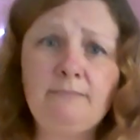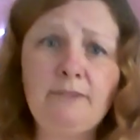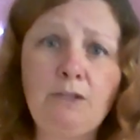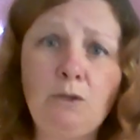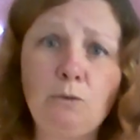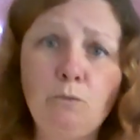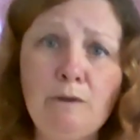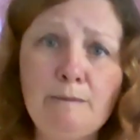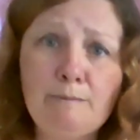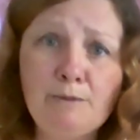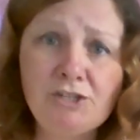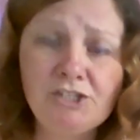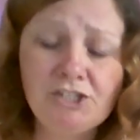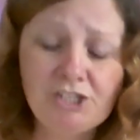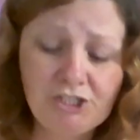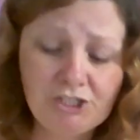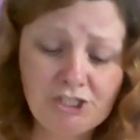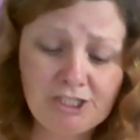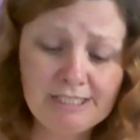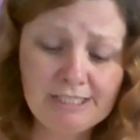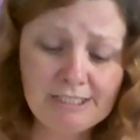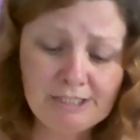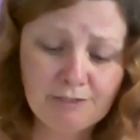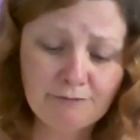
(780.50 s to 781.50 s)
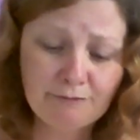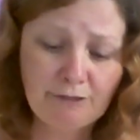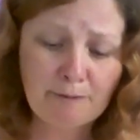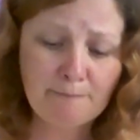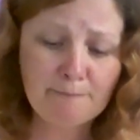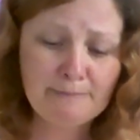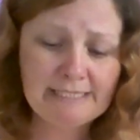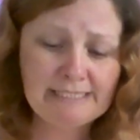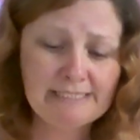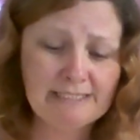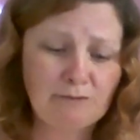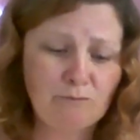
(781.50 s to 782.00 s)
"We mustn't interrupt
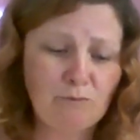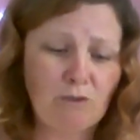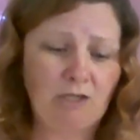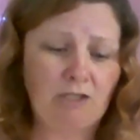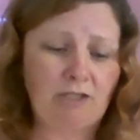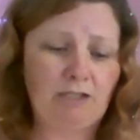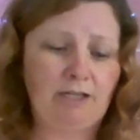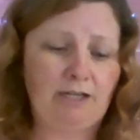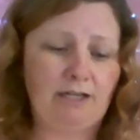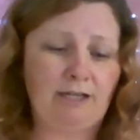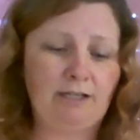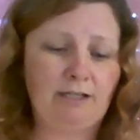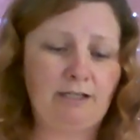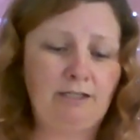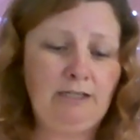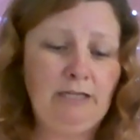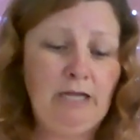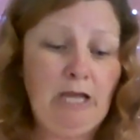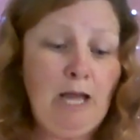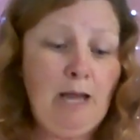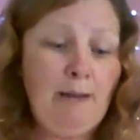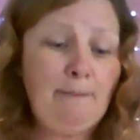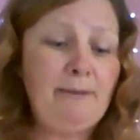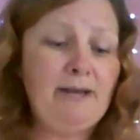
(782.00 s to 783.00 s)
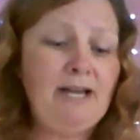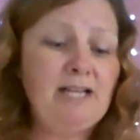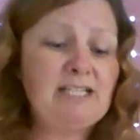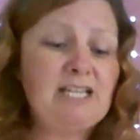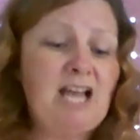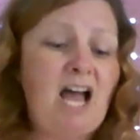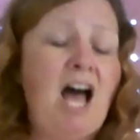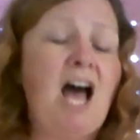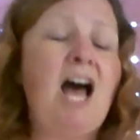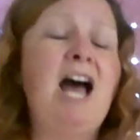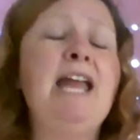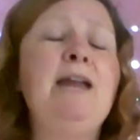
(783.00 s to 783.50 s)
Mr. Wonka." "But
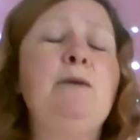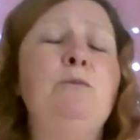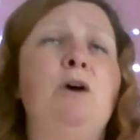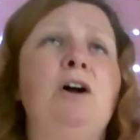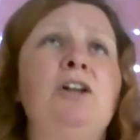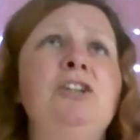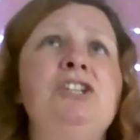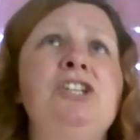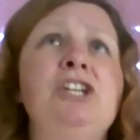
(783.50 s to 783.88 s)
I want